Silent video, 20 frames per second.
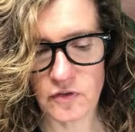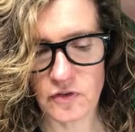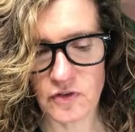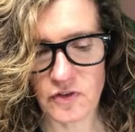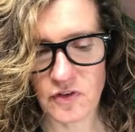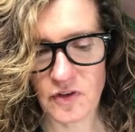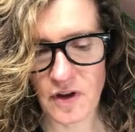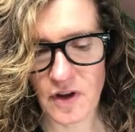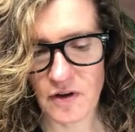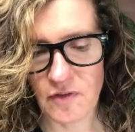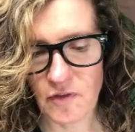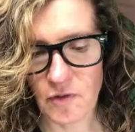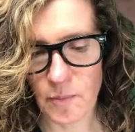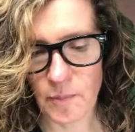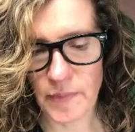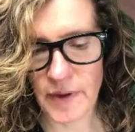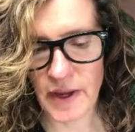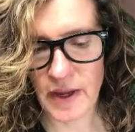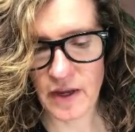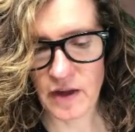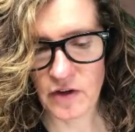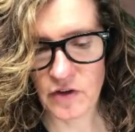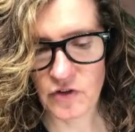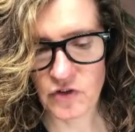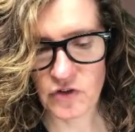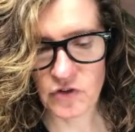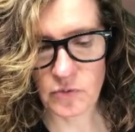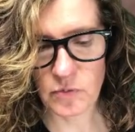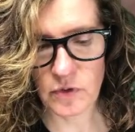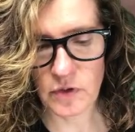just kind of a
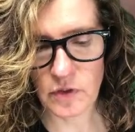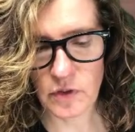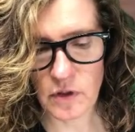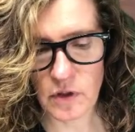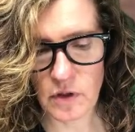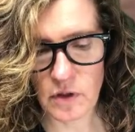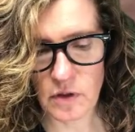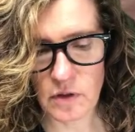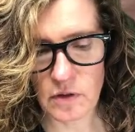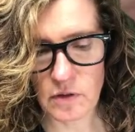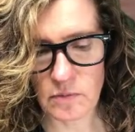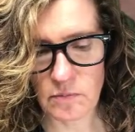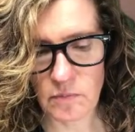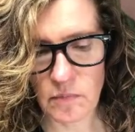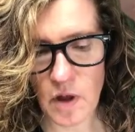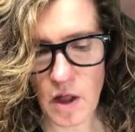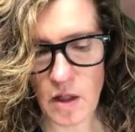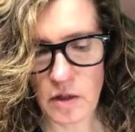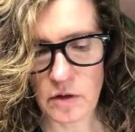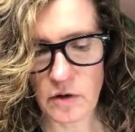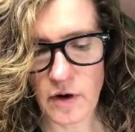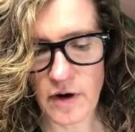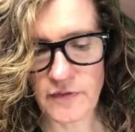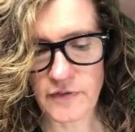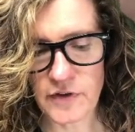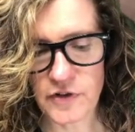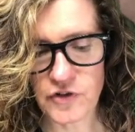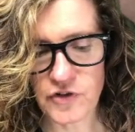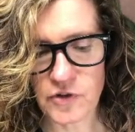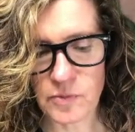beige with a
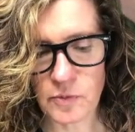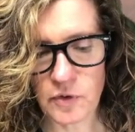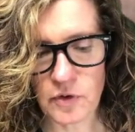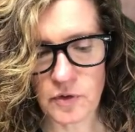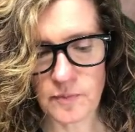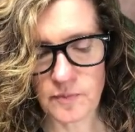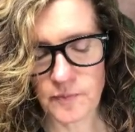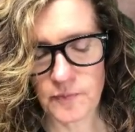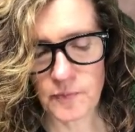holographic shimmer.